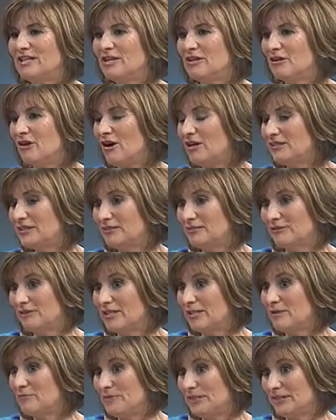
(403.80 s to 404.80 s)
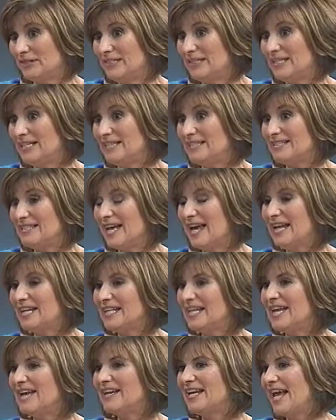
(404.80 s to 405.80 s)
all different abilities
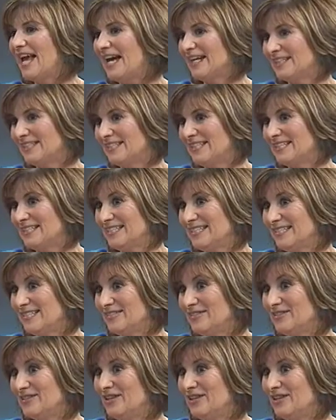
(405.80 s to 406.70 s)
and can access this.